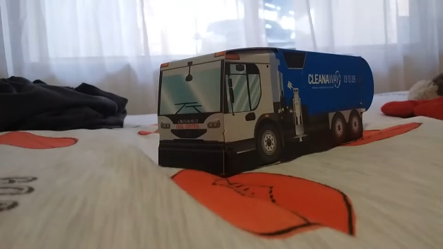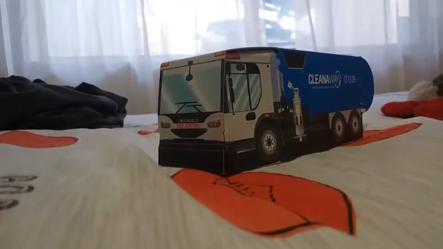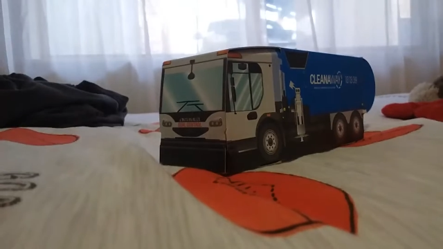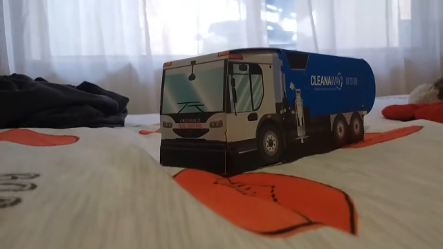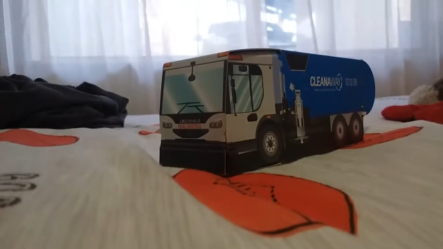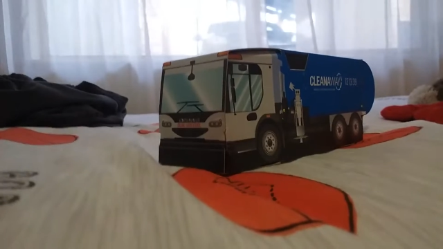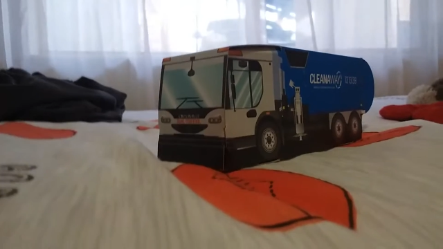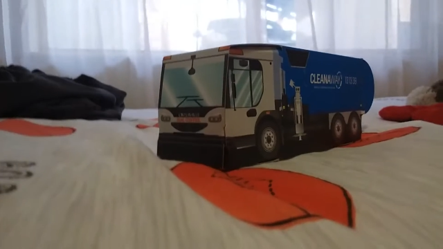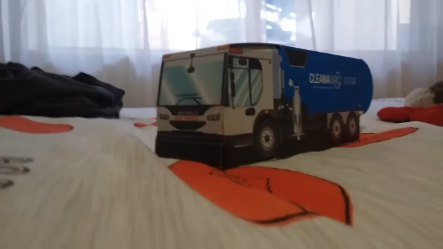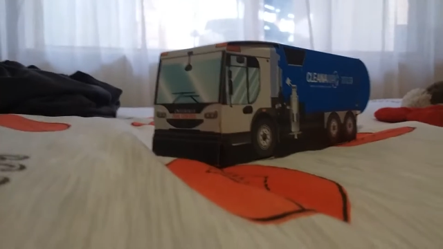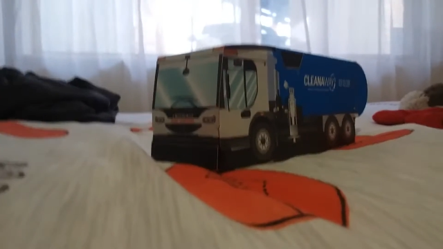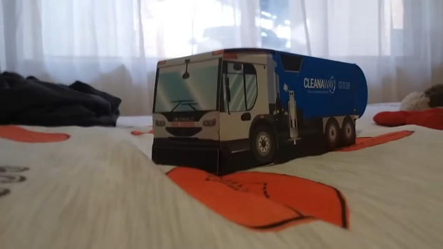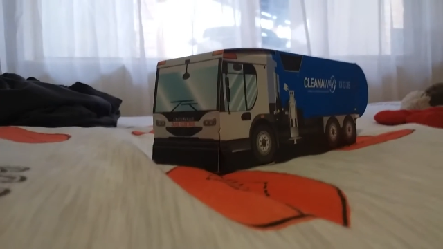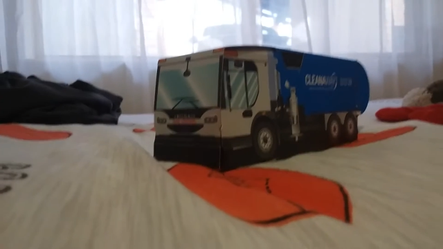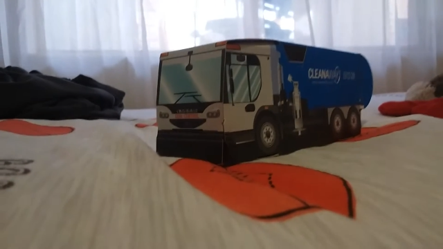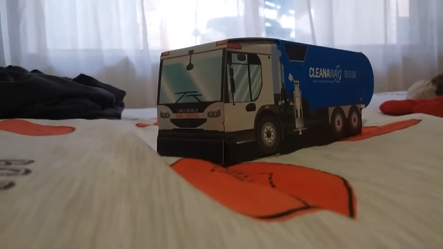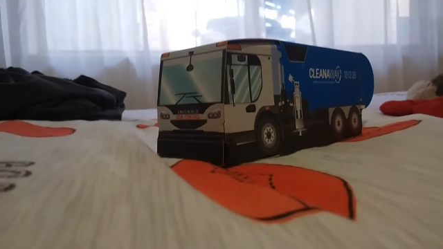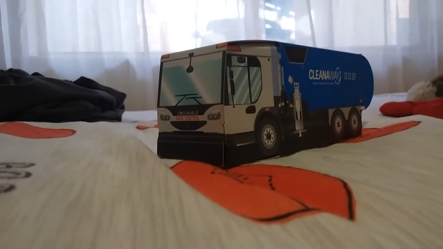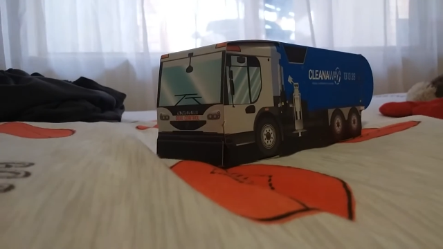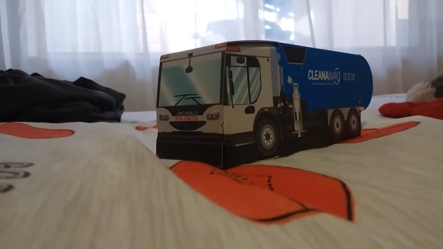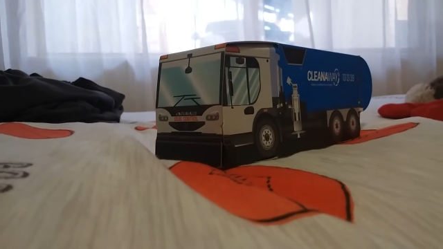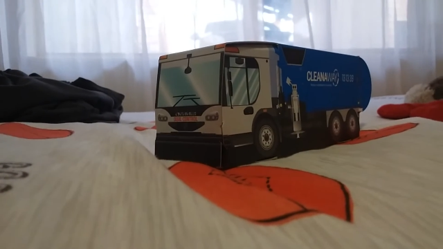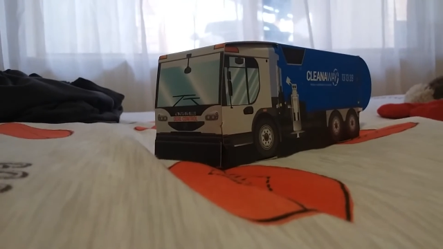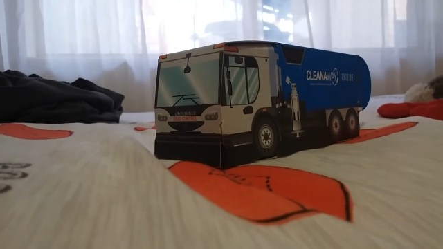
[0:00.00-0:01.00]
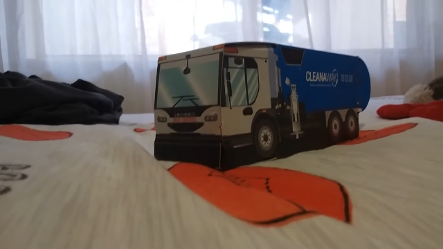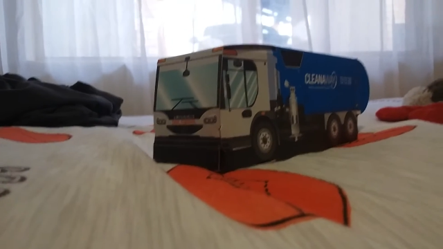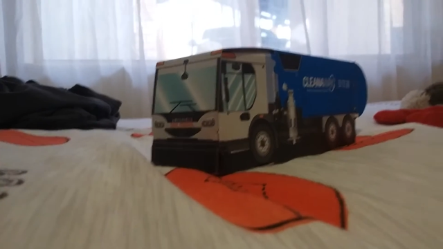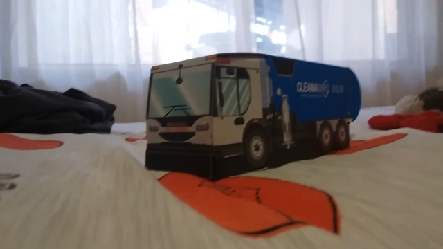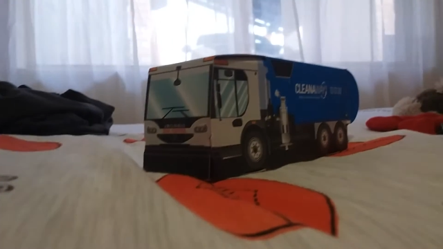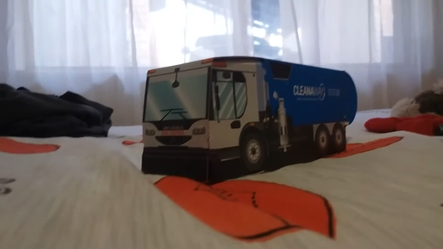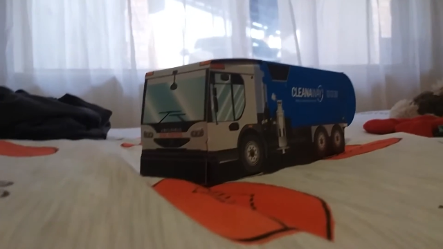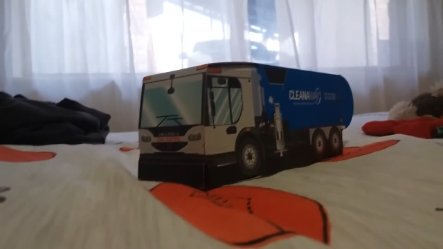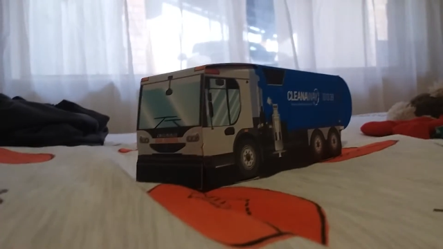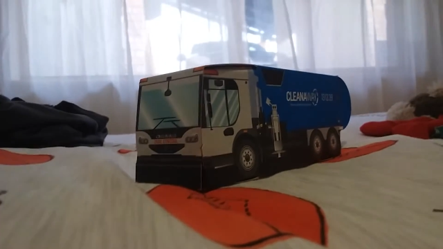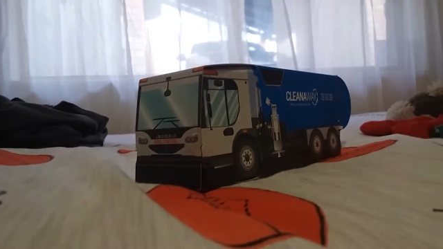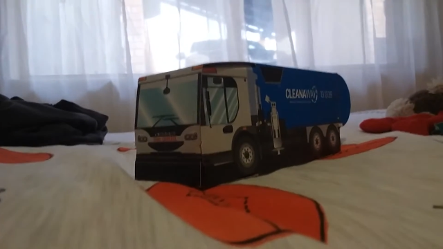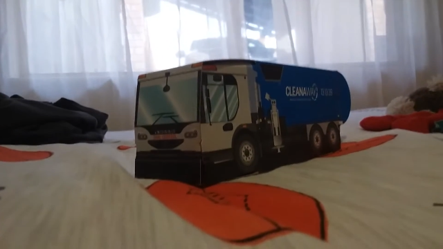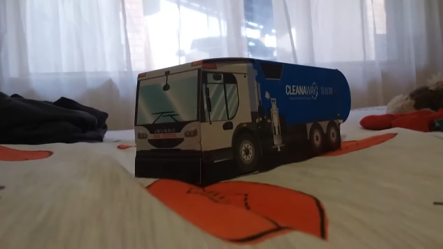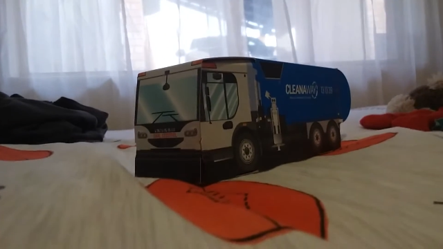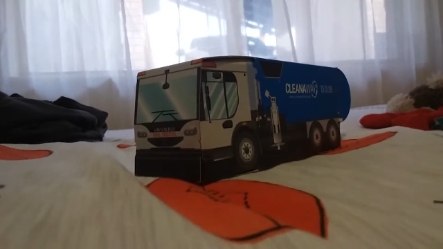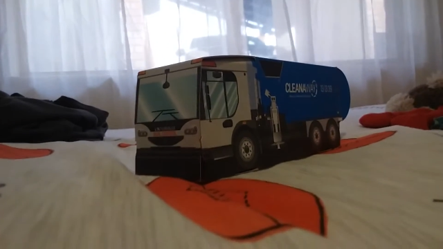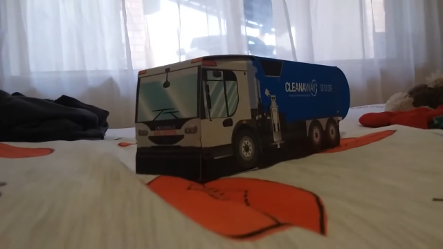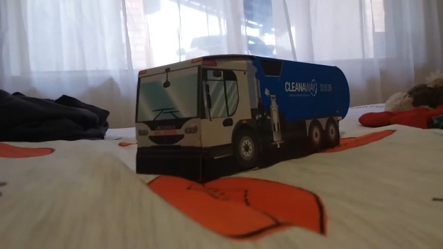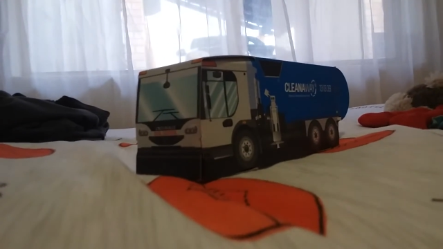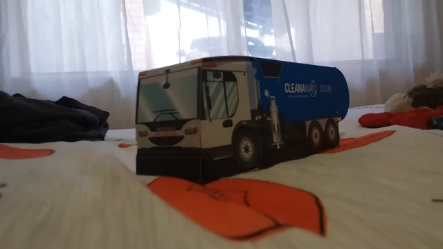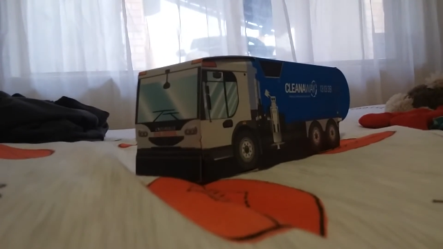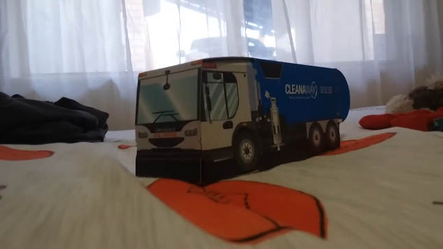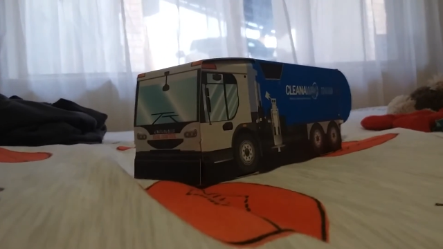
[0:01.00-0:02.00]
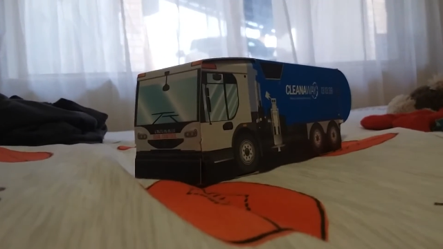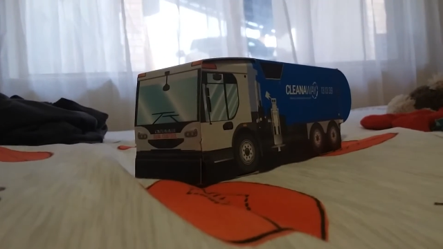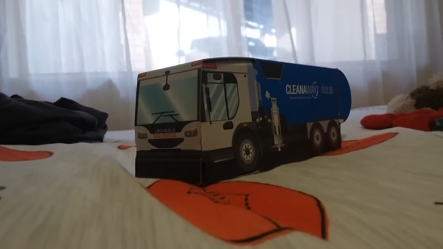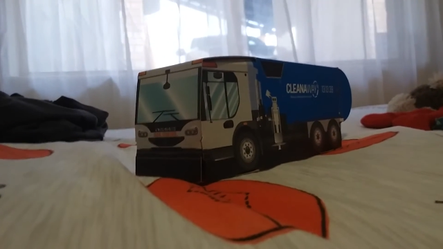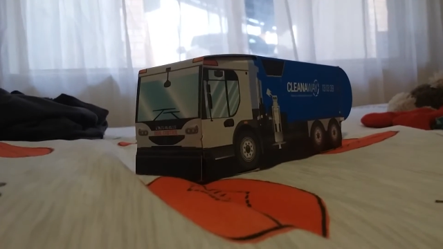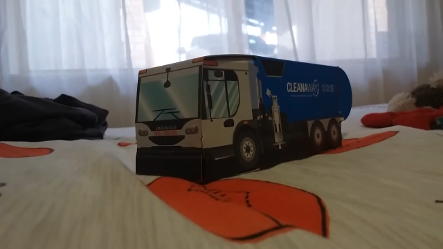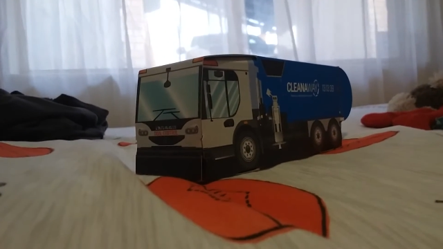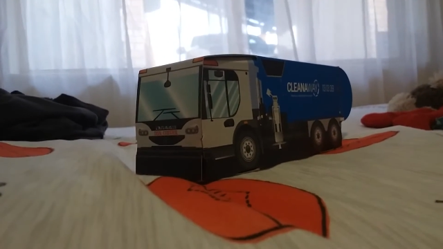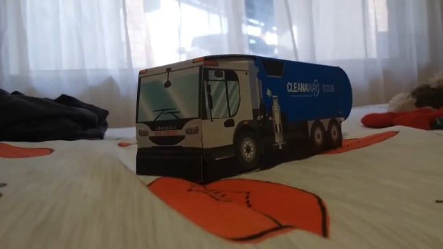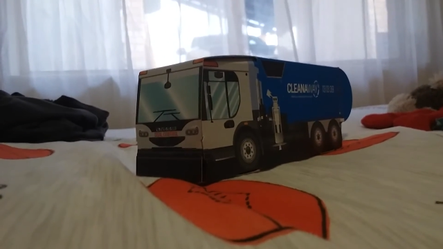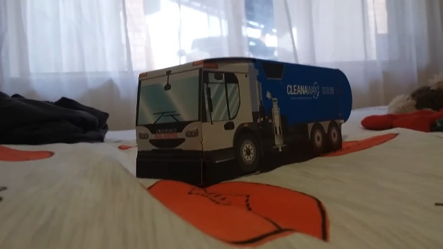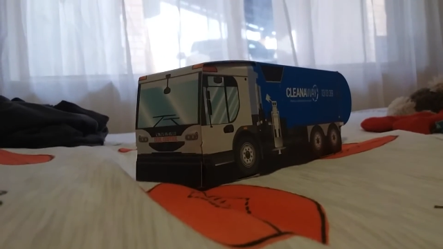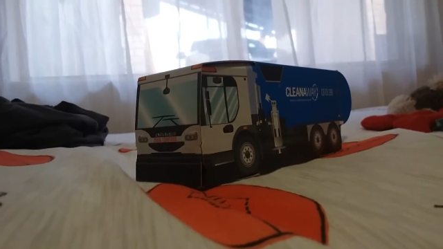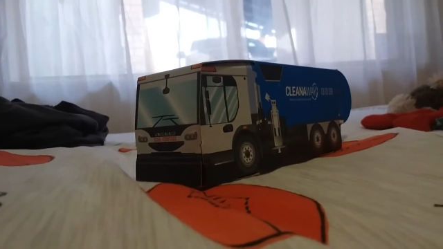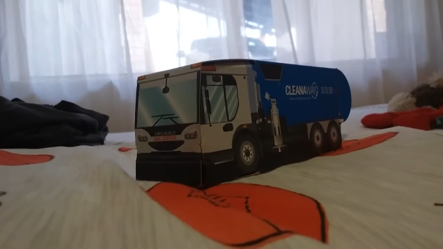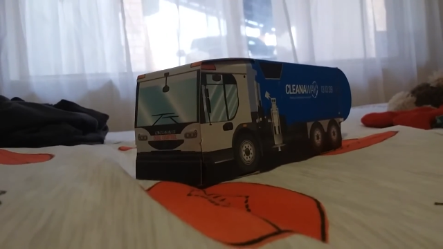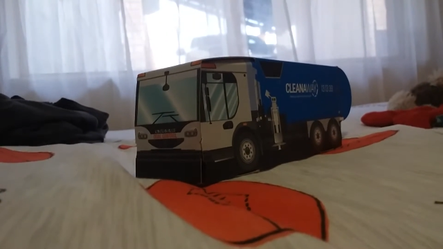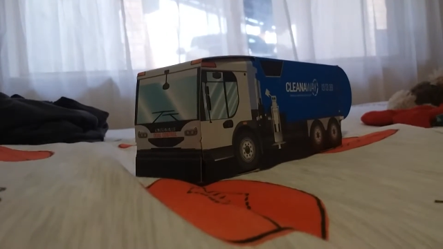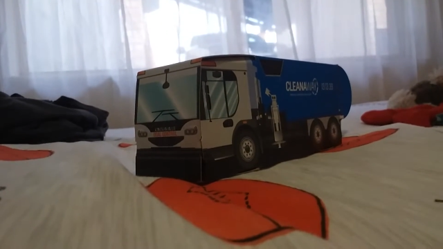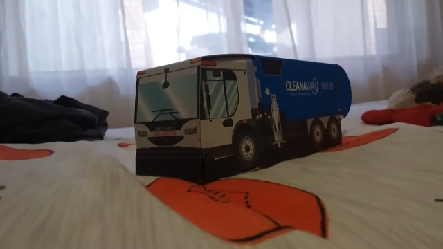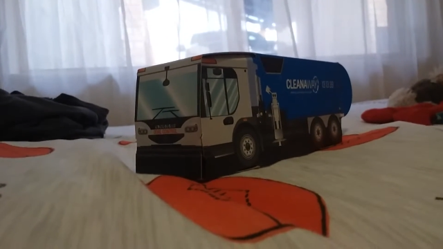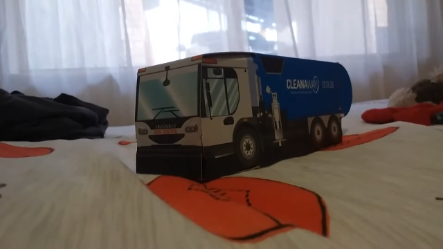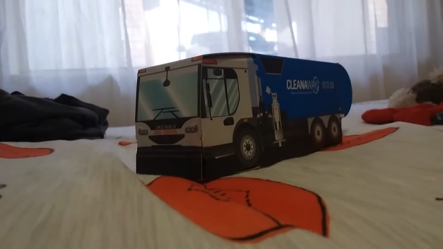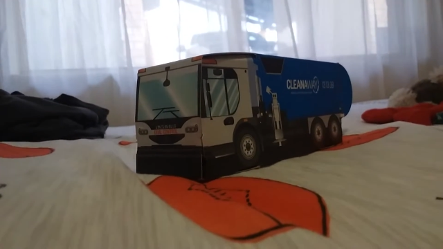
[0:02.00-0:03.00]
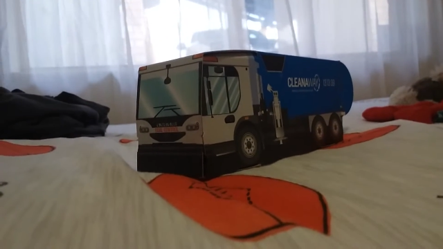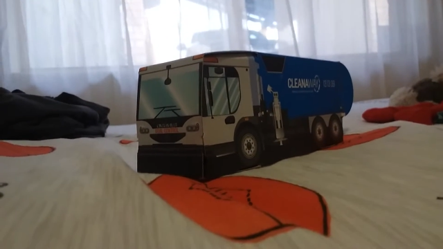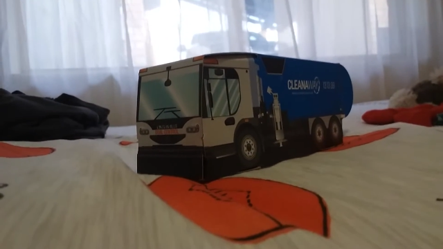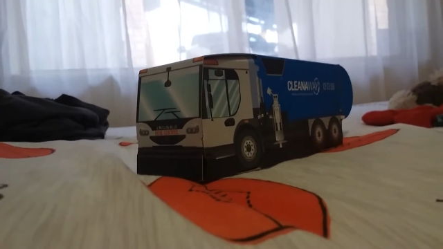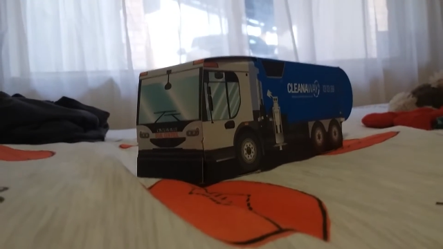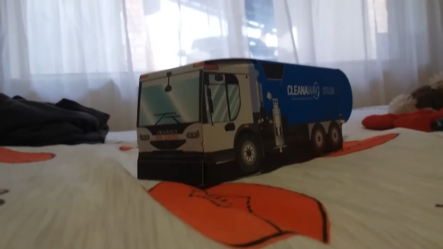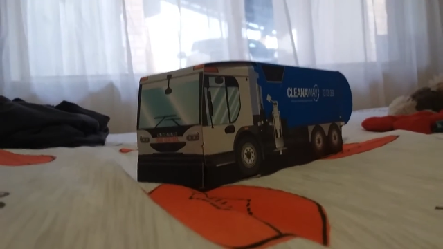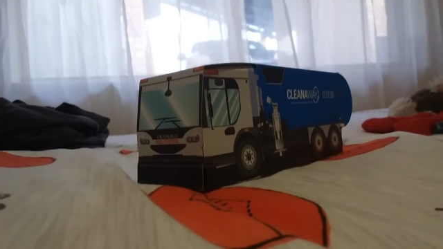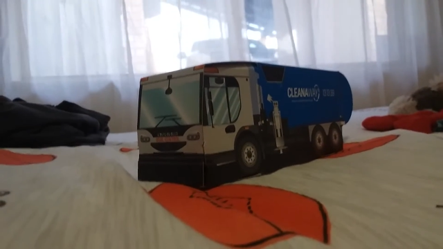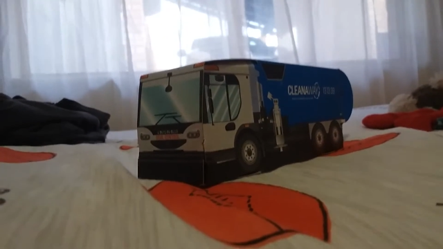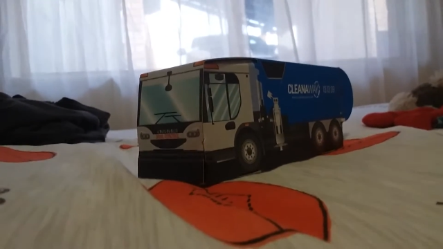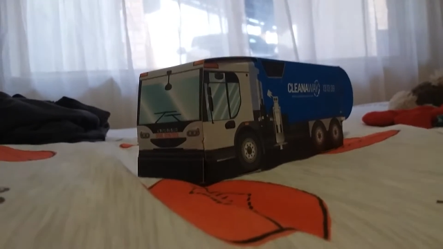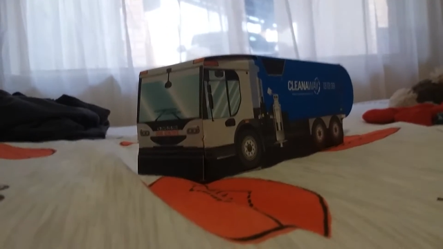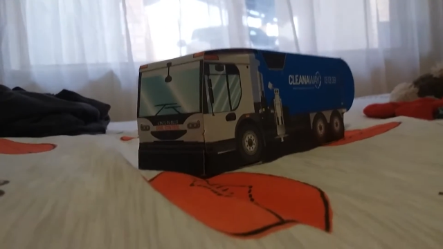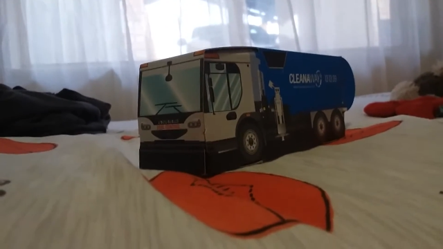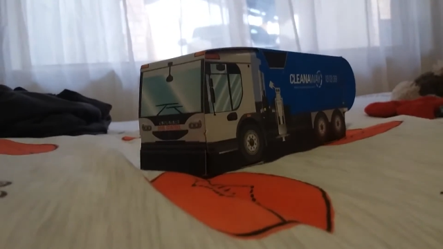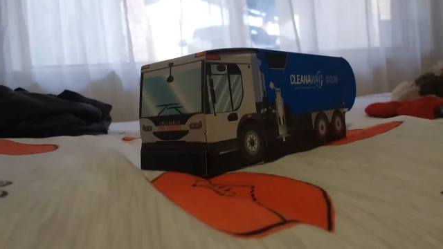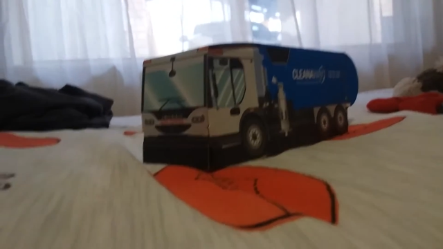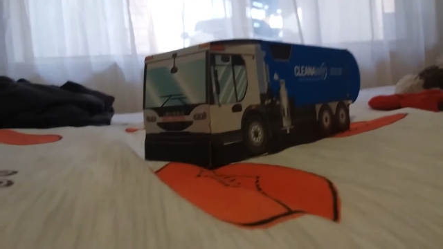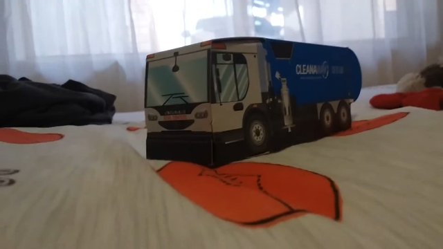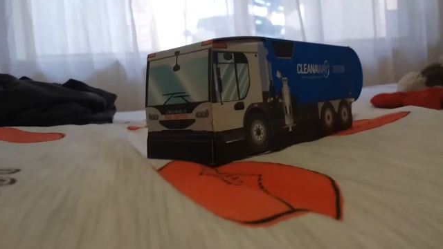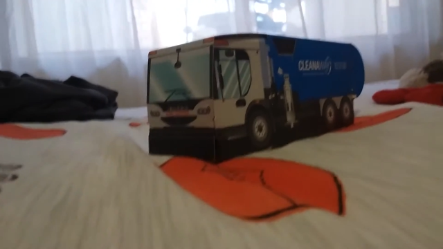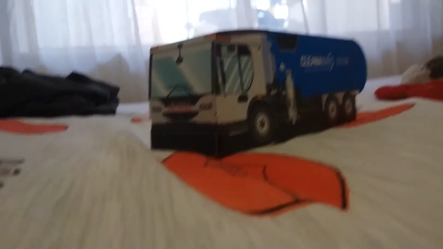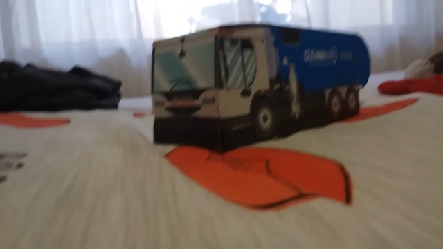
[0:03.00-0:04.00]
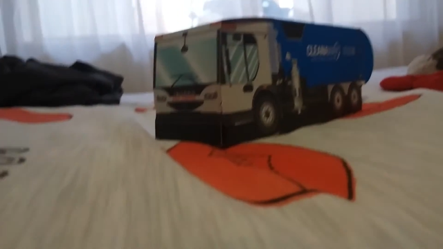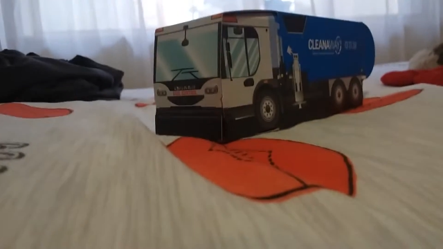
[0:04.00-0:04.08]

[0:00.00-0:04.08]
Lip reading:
No face is visible, so there are no lips to read.